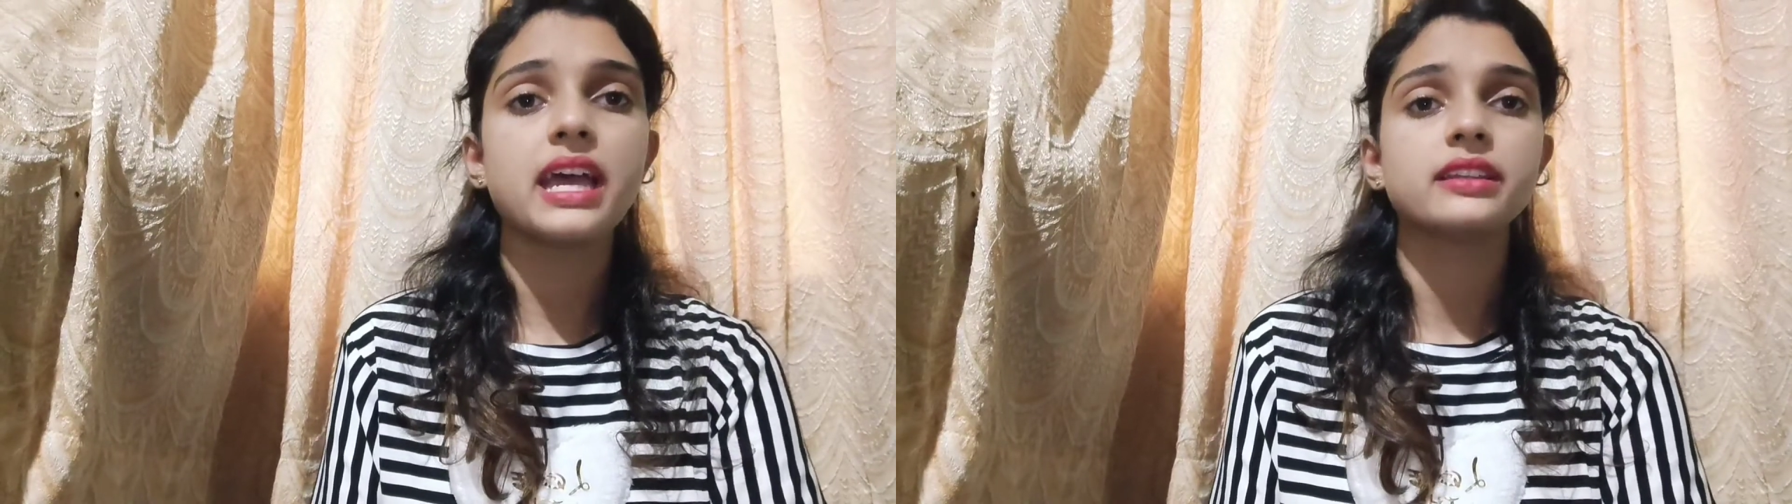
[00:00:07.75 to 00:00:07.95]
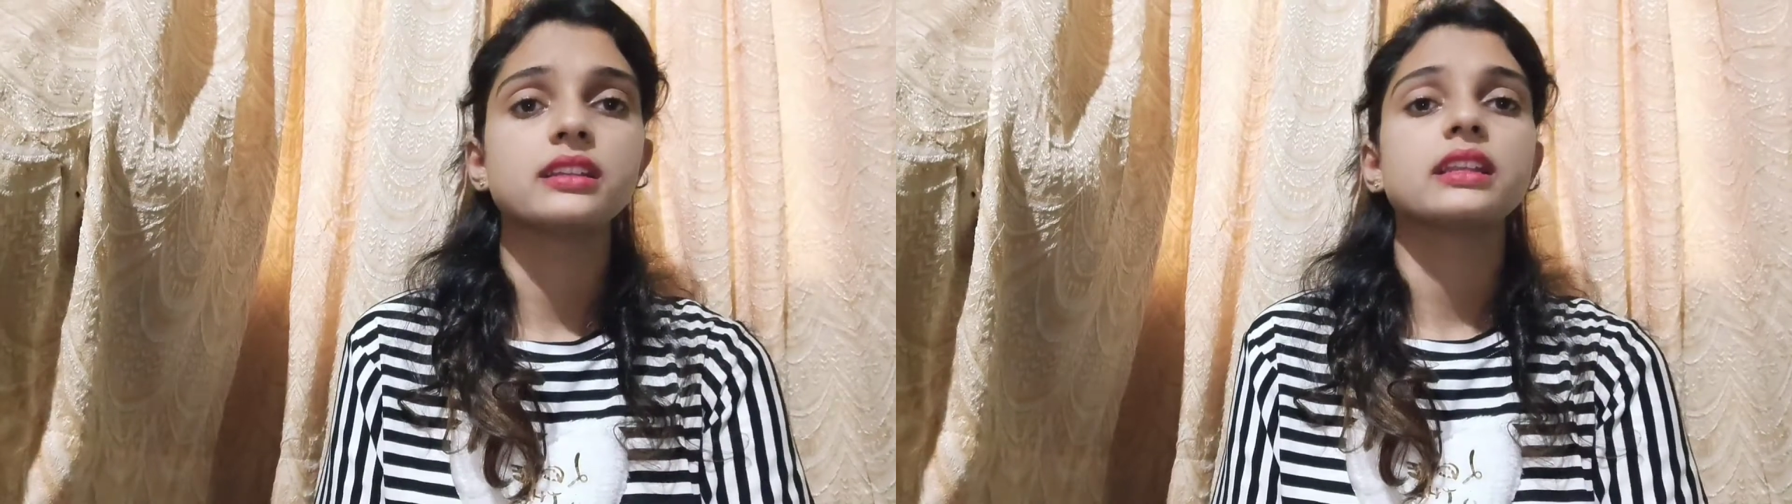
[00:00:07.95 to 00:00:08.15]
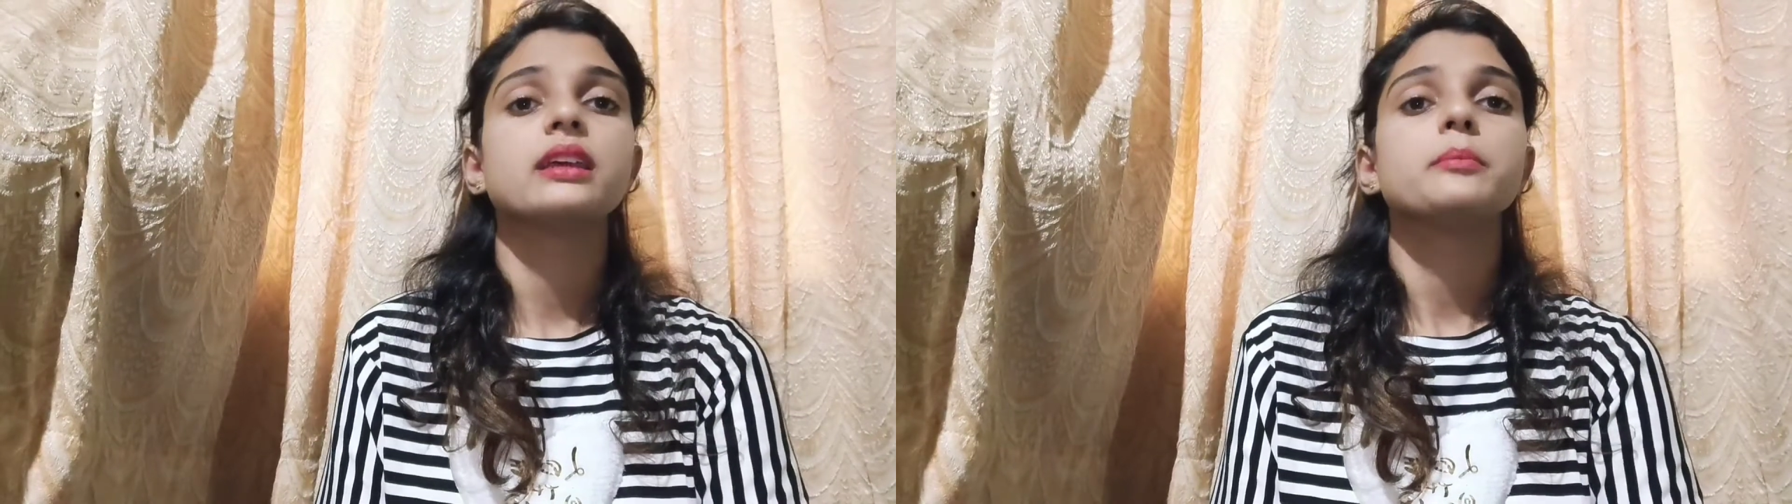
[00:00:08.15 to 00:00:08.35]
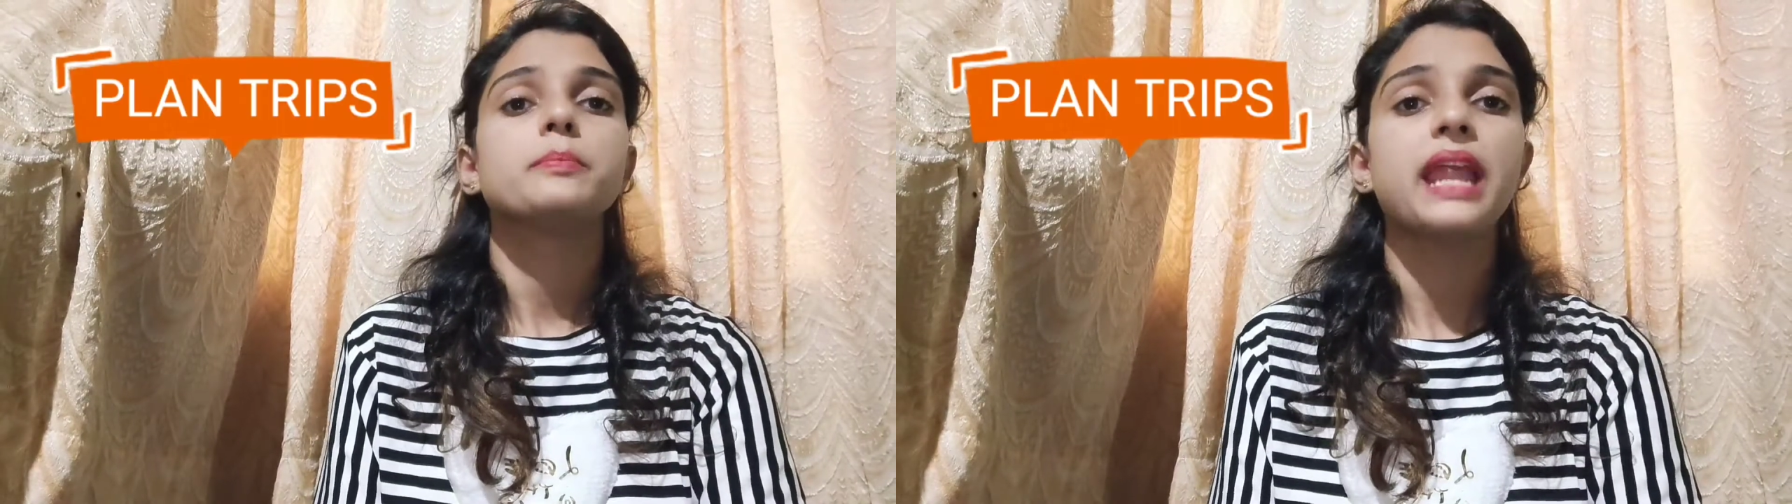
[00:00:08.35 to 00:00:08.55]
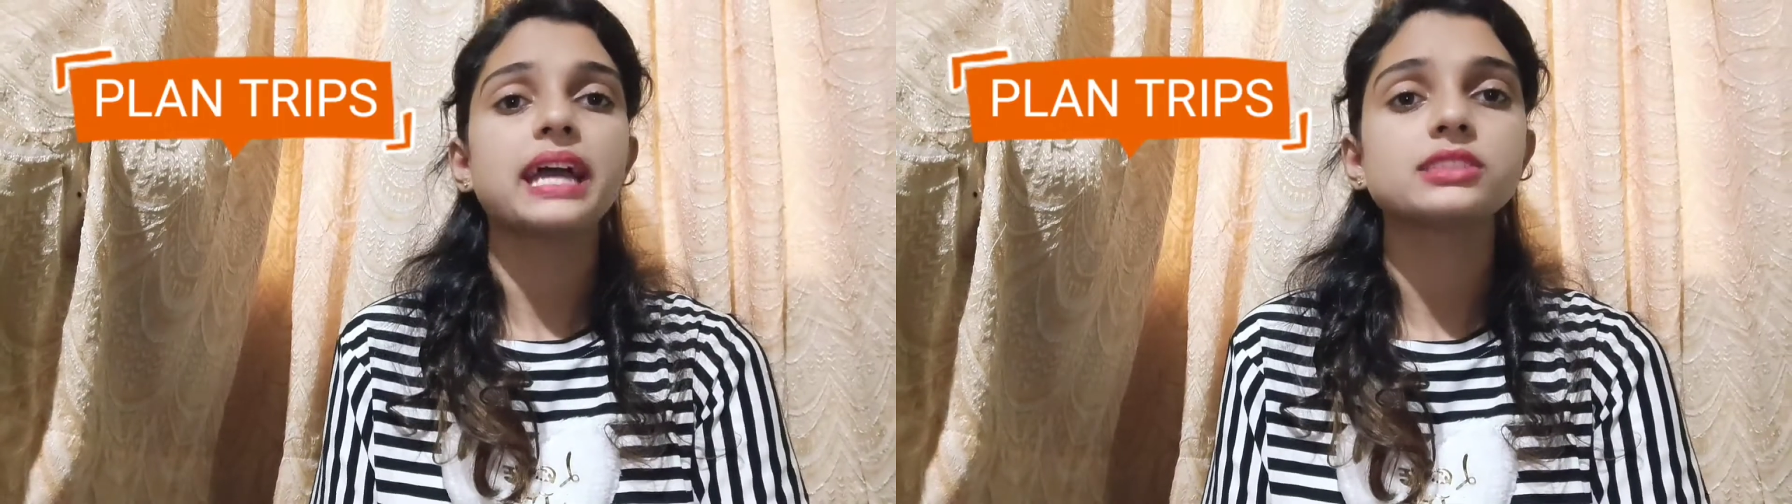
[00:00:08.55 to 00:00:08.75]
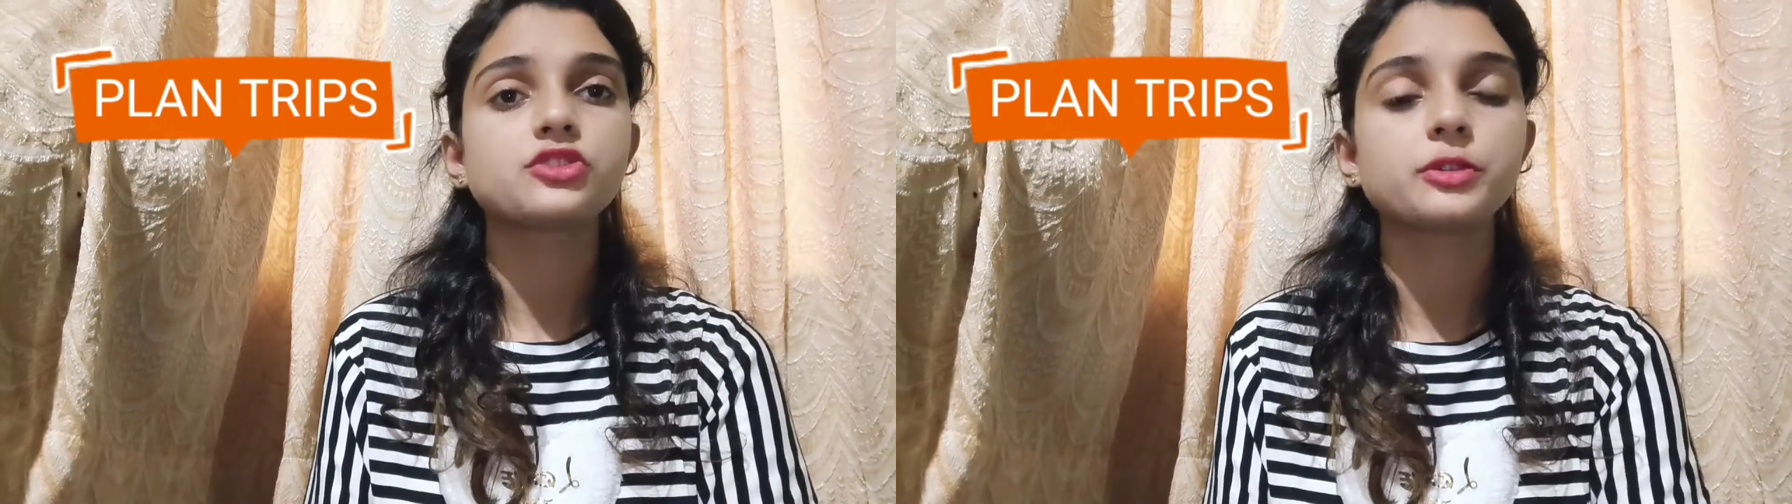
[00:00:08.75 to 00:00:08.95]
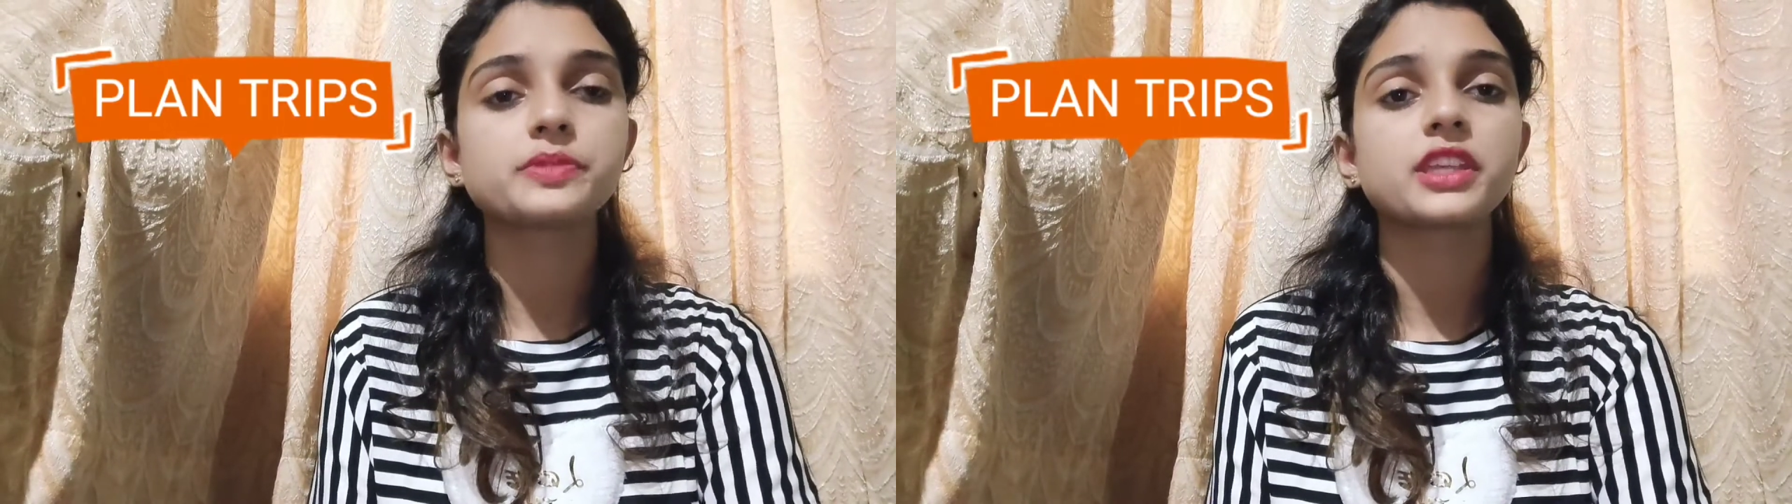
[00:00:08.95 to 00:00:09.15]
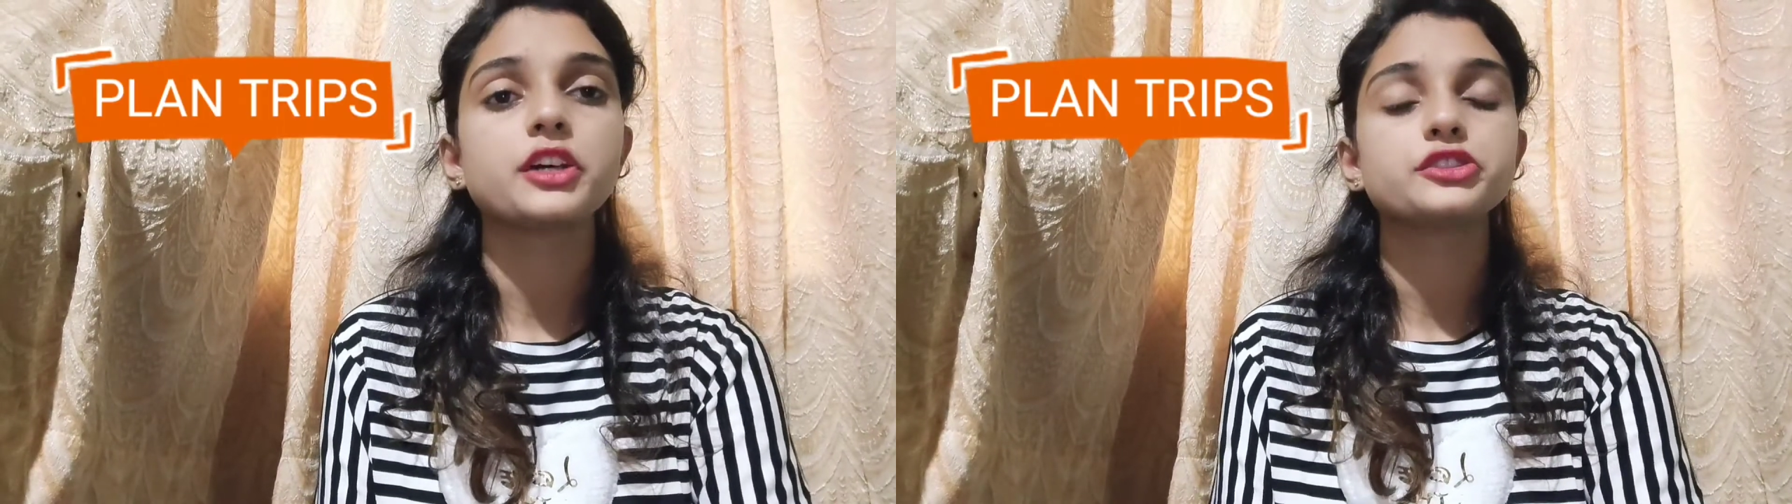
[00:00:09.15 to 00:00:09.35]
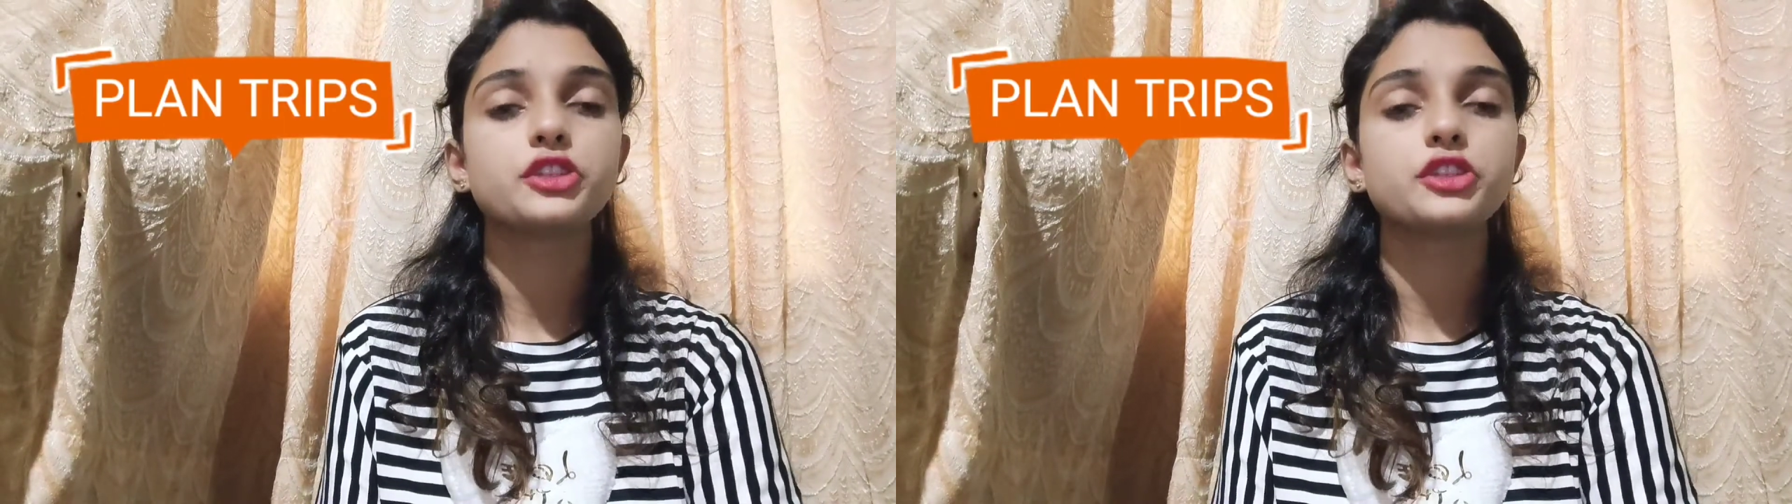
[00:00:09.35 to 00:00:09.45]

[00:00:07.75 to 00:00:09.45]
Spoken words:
channel Plant Trips.